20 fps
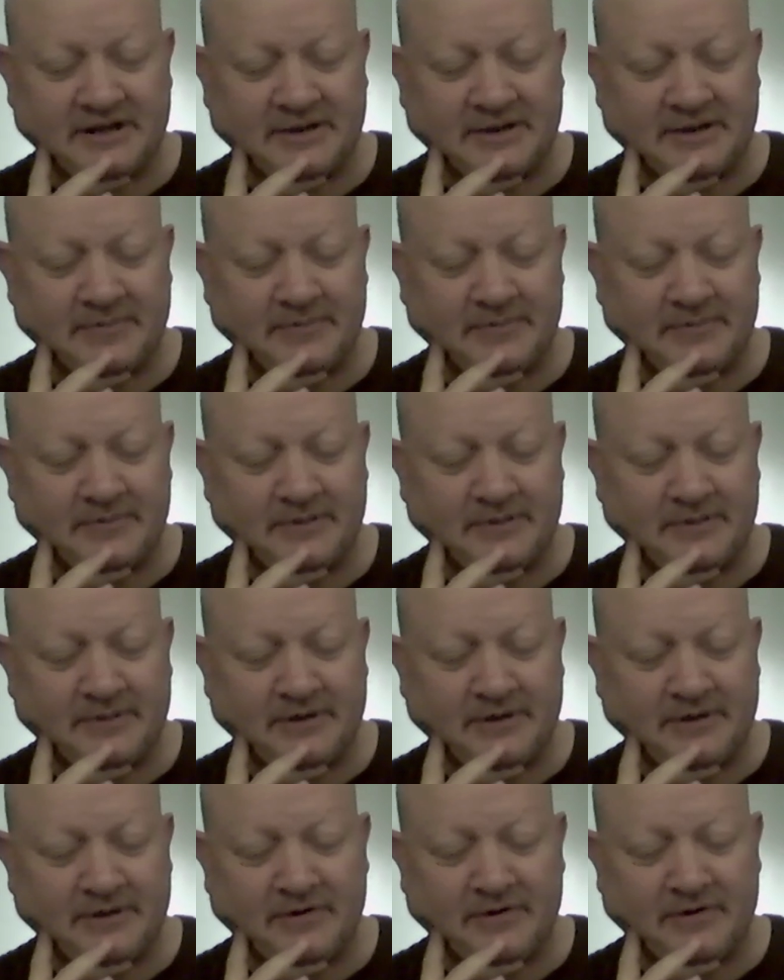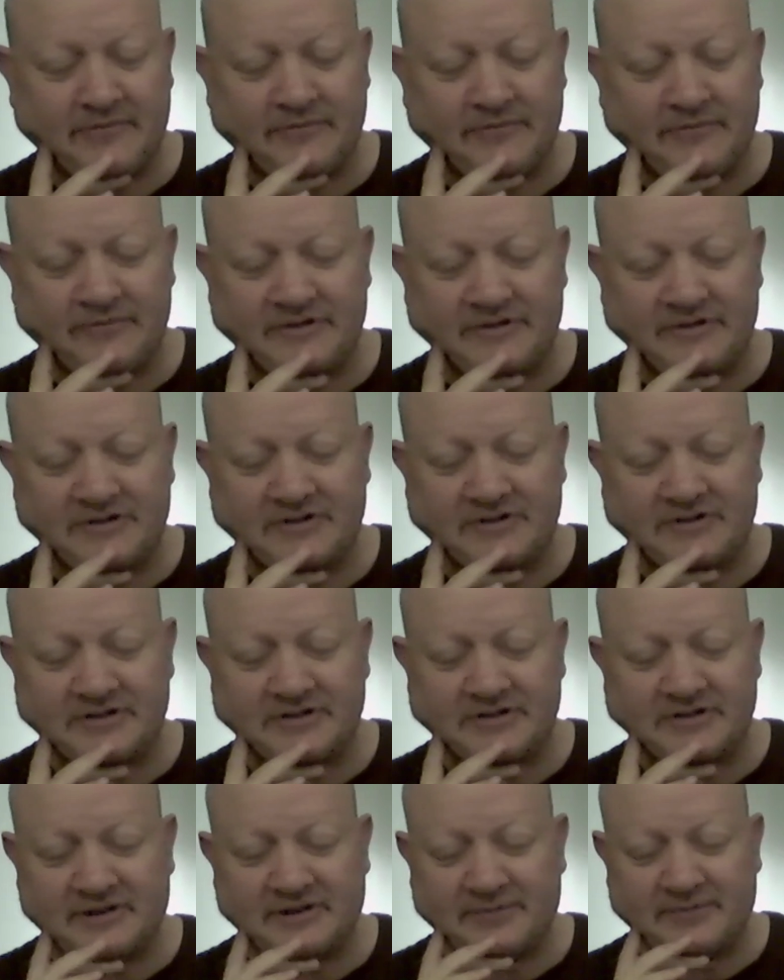about our researchy
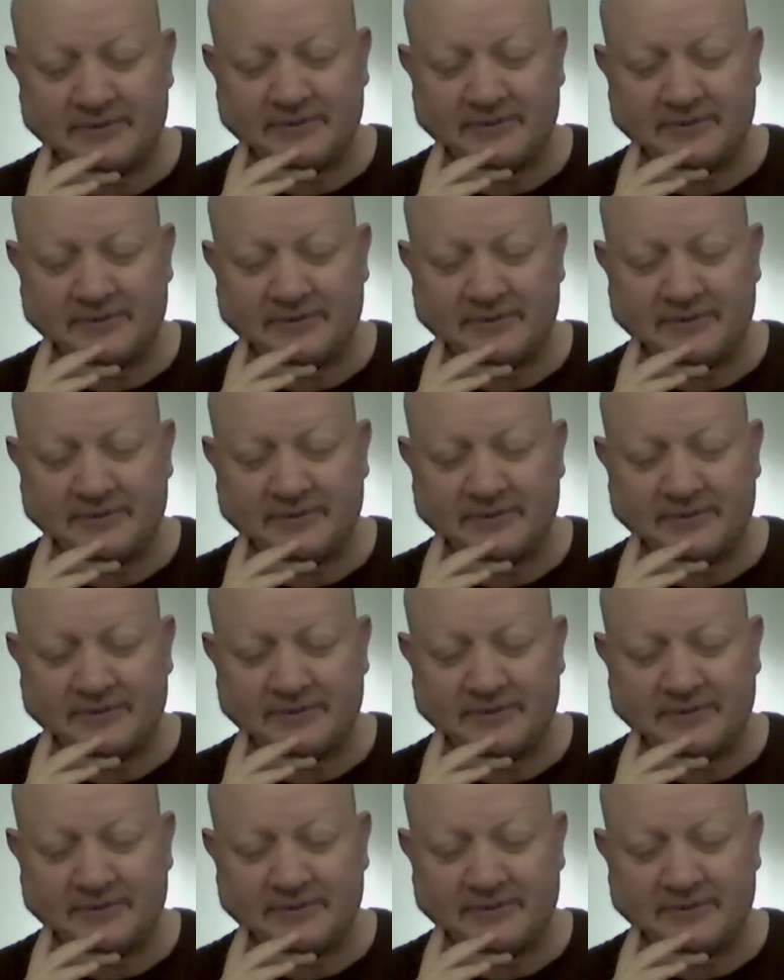stuff.